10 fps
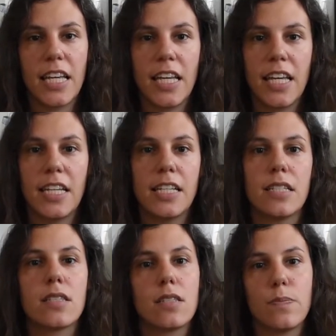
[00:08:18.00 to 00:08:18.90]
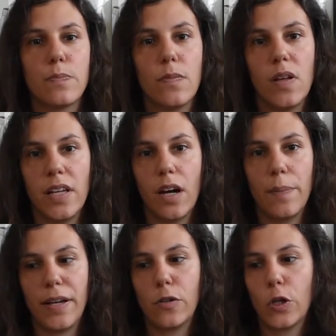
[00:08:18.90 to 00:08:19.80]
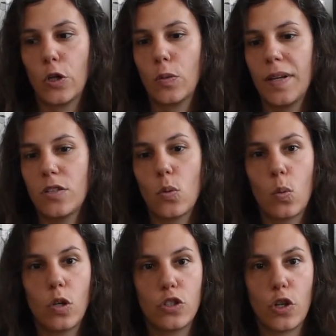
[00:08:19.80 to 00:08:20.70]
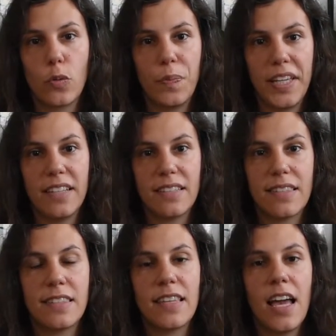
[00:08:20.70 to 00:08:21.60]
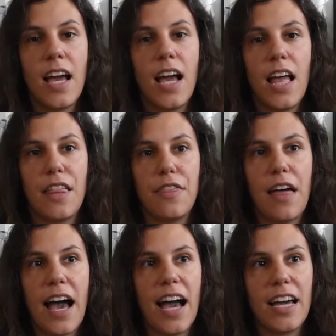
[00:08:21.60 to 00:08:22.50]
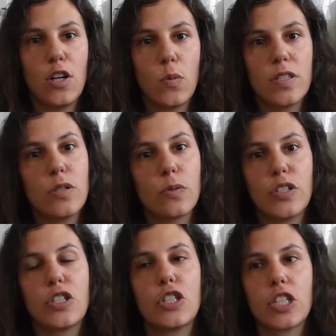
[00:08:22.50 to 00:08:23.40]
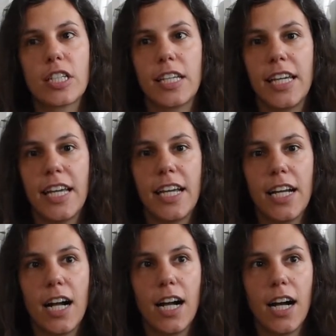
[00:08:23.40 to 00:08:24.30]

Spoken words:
is in our bedroom. It's a wardrobe piece that was originally